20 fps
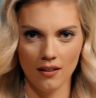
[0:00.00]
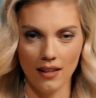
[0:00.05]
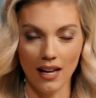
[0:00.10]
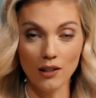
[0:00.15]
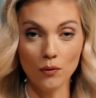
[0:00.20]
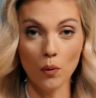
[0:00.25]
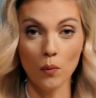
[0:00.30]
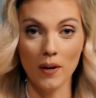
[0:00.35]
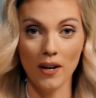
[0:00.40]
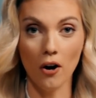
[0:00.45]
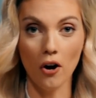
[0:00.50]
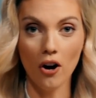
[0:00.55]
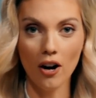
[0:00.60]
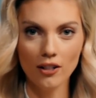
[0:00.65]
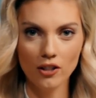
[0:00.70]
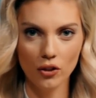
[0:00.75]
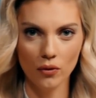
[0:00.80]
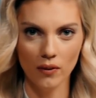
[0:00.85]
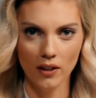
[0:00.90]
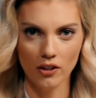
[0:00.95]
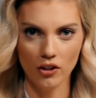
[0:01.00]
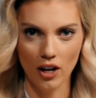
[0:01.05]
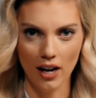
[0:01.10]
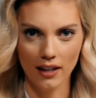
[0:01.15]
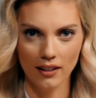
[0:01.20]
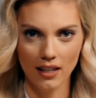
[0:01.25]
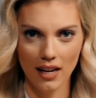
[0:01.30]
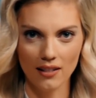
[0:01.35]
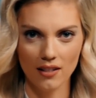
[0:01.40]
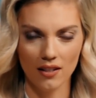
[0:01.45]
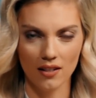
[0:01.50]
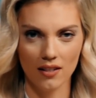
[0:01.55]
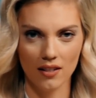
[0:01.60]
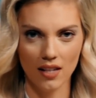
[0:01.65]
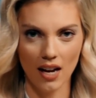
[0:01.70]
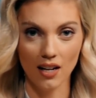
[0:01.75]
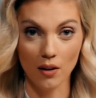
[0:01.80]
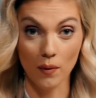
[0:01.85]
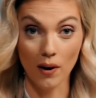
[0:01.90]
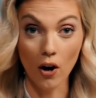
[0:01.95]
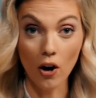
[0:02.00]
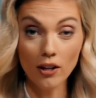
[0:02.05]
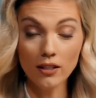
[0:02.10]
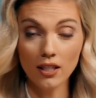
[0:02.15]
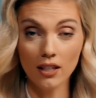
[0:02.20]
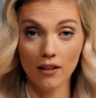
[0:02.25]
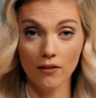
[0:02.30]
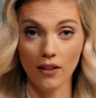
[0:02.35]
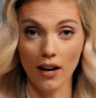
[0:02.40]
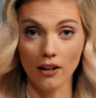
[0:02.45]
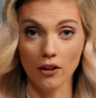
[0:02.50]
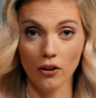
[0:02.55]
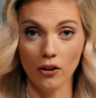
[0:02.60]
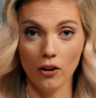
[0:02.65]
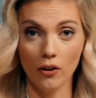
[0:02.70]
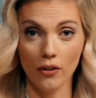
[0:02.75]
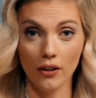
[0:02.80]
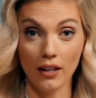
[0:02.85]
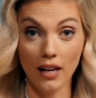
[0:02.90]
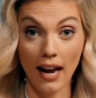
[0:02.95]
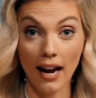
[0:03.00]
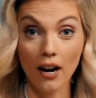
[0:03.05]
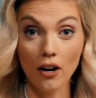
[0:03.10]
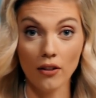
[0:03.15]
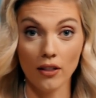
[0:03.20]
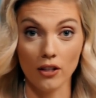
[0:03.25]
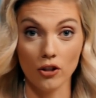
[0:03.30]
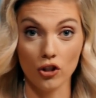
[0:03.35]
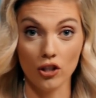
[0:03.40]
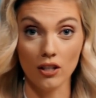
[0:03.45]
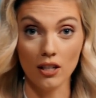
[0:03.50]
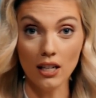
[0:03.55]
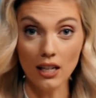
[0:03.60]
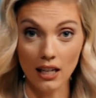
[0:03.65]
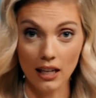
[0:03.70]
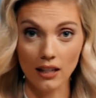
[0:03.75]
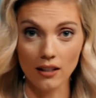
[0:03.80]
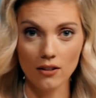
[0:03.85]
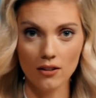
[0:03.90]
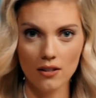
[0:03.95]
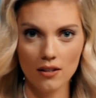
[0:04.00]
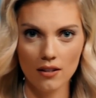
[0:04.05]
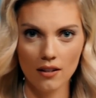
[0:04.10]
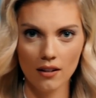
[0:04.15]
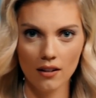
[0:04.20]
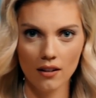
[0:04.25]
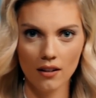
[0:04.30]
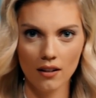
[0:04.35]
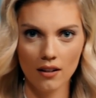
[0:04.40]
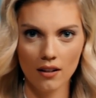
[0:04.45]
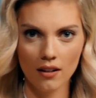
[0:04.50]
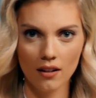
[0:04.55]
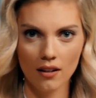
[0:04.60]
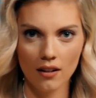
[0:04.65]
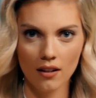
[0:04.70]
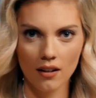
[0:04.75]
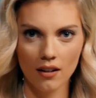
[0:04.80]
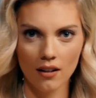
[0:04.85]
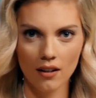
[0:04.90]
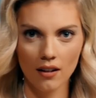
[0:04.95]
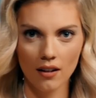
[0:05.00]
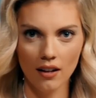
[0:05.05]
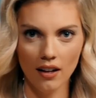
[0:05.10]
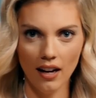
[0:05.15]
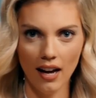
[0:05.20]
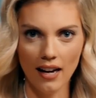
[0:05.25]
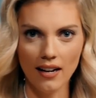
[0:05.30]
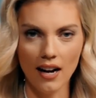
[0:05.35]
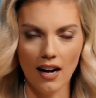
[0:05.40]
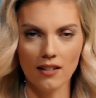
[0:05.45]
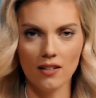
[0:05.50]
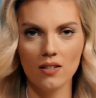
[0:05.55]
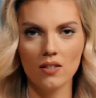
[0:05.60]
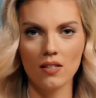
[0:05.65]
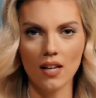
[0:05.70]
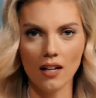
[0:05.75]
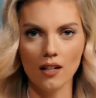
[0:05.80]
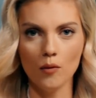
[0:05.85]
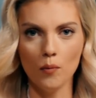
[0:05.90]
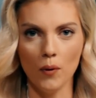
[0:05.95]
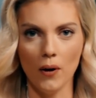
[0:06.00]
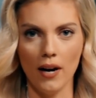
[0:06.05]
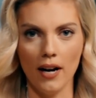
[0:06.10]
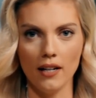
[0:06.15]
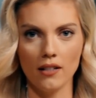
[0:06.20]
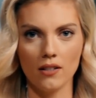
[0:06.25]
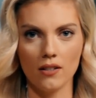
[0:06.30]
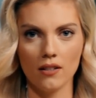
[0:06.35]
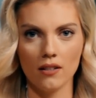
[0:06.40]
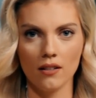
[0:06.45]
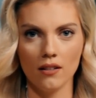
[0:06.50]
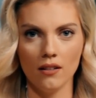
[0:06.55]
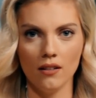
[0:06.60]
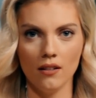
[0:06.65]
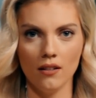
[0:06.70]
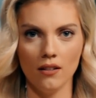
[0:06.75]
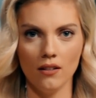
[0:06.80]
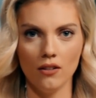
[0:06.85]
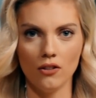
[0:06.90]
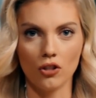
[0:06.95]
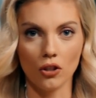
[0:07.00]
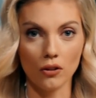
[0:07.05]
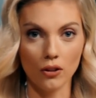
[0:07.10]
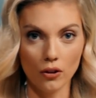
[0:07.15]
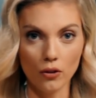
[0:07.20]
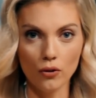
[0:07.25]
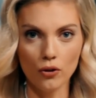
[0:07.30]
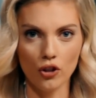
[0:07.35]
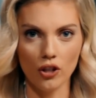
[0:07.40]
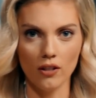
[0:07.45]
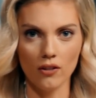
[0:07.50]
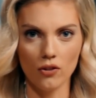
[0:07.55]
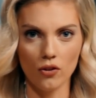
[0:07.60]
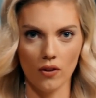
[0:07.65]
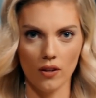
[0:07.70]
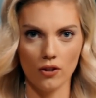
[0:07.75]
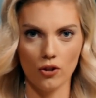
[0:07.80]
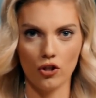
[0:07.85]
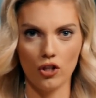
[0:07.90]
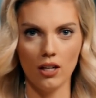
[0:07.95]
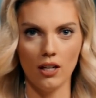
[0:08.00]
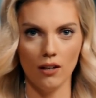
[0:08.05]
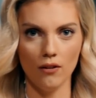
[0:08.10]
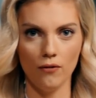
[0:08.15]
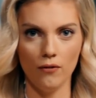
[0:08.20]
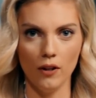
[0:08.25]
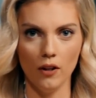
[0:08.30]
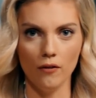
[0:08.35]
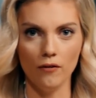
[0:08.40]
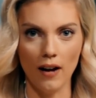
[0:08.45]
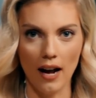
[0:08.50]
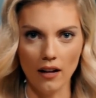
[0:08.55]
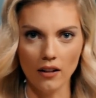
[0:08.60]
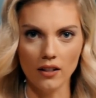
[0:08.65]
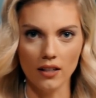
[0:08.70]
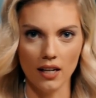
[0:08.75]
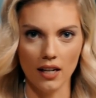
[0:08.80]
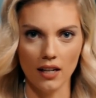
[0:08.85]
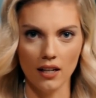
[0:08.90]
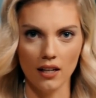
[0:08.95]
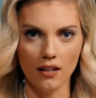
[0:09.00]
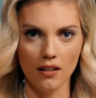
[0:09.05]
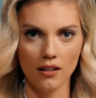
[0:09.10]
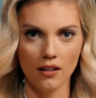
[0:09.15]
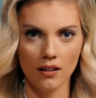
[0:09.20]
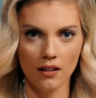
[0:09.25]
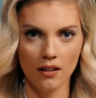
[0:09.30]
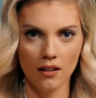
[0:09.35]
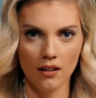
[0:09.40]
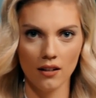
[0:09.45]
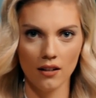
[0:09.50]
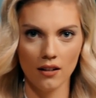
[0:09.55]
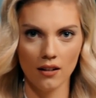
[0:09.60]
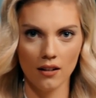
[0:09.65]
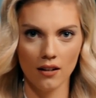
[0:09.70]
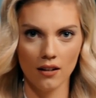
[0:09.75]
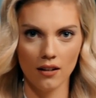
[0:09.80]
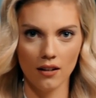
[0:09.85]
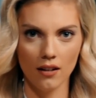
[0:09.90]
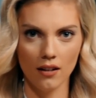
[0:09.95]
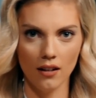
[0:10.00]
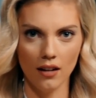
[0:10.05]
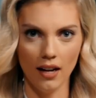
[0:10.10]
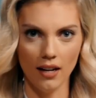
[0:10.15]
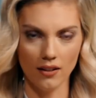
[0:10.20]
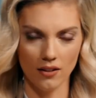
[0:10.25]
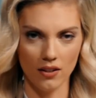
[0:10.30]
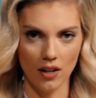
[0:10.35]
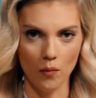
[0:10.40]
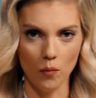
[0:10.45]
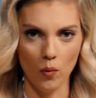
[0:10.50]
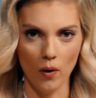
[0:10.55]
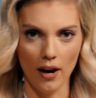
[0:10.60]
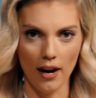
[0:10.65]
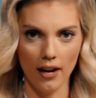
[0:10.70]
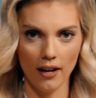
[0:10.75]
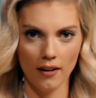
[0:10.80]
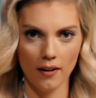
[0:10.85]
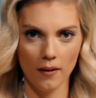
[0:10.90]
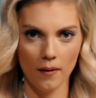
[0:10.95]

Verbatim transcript: That's what we ought to reject as a society. We ought to give that girl the care that she needs and not celebrate delusion so that she can feel validated in some way.